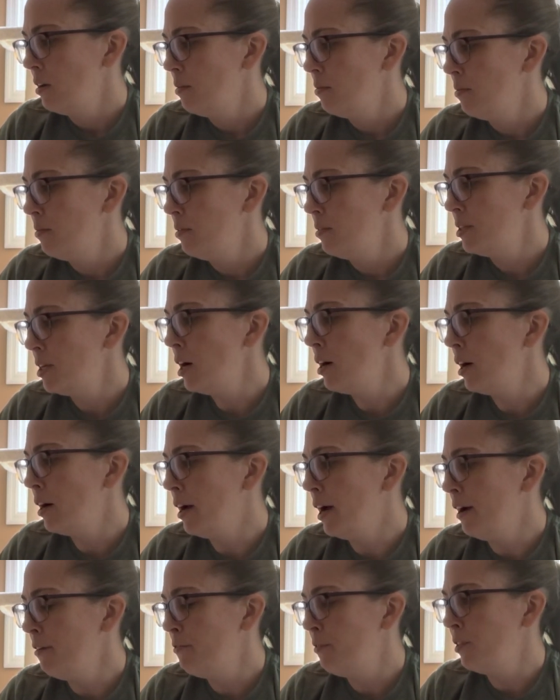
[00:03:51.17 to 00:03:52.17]
started
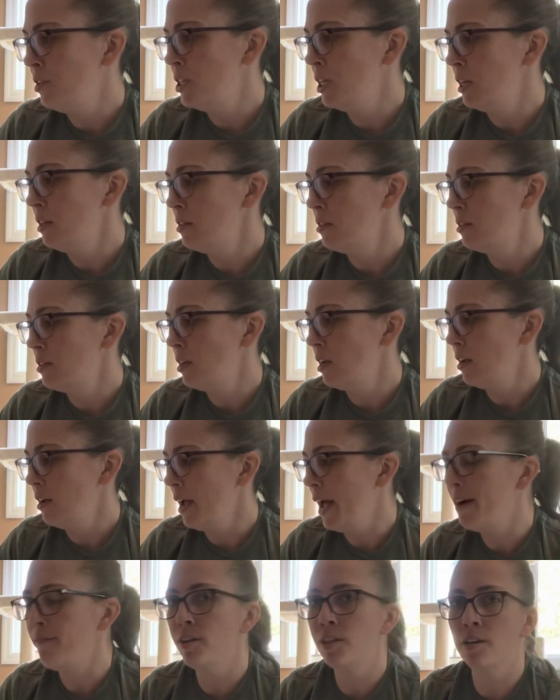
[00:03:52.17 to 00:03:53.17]
off with just
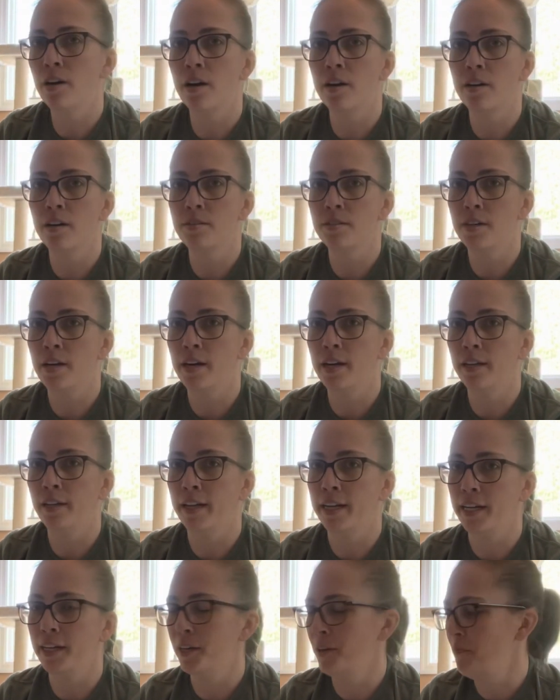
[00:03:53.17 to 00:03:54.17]
having the harness on
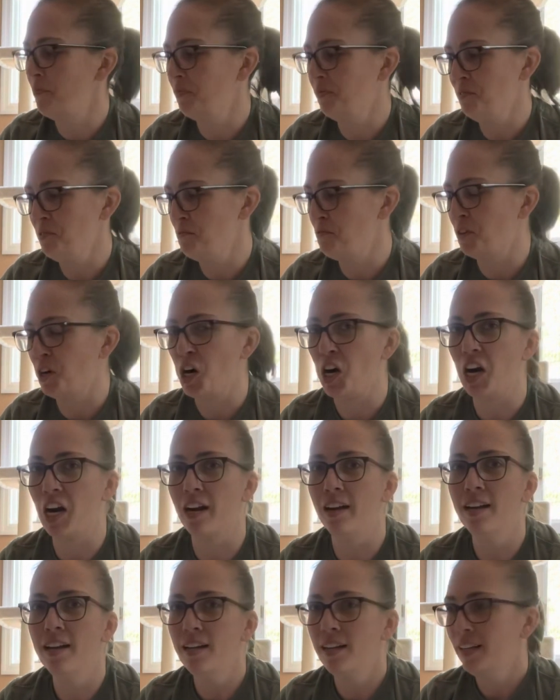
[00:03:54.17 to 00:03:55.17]
like
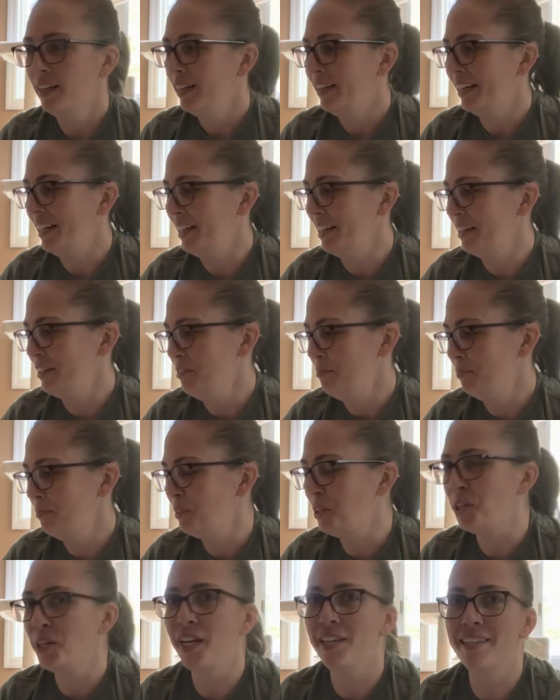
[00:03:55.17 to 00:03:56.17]
for like
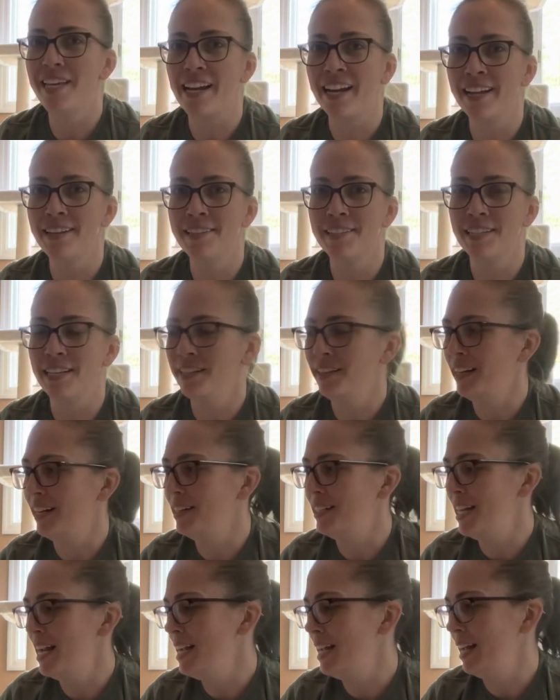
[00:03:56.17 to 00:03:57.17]
30 seconds and
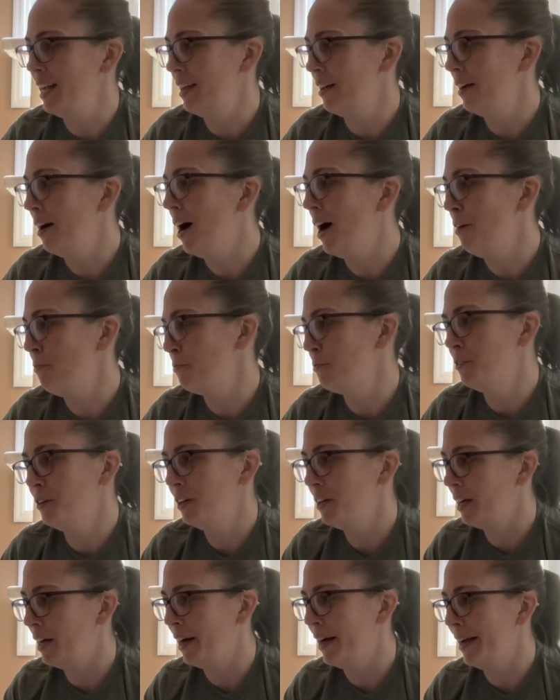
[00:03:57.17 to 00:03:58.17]
then taking it off.
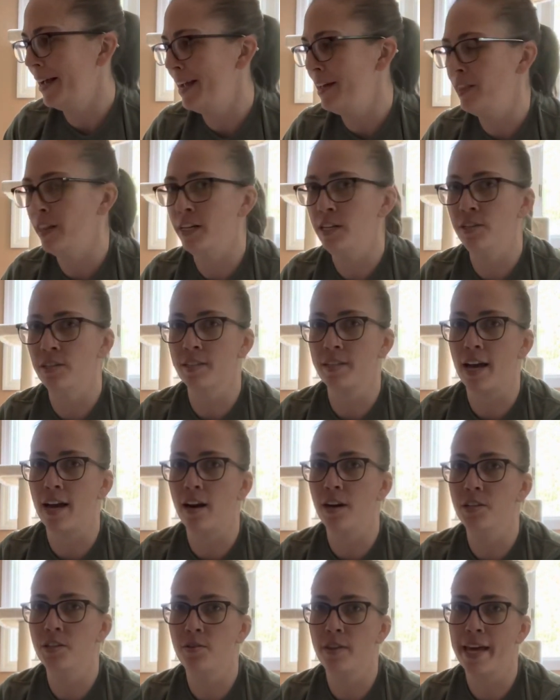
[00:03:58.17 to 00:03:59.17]
And then you just
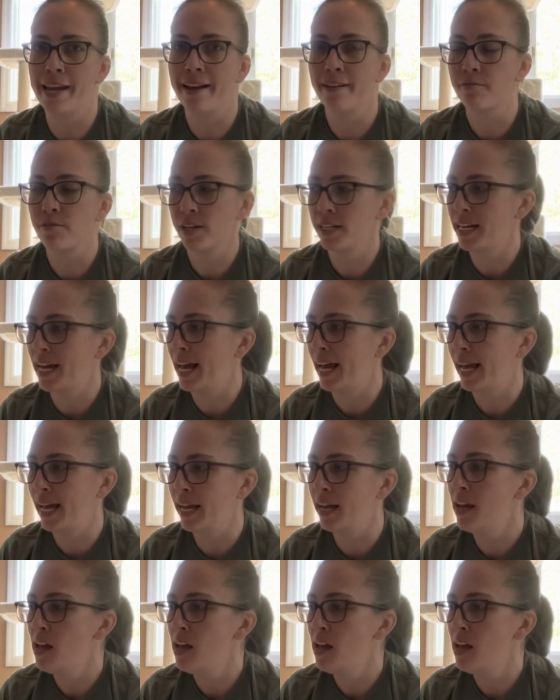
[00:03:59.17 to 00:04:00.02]
kind of do that every day,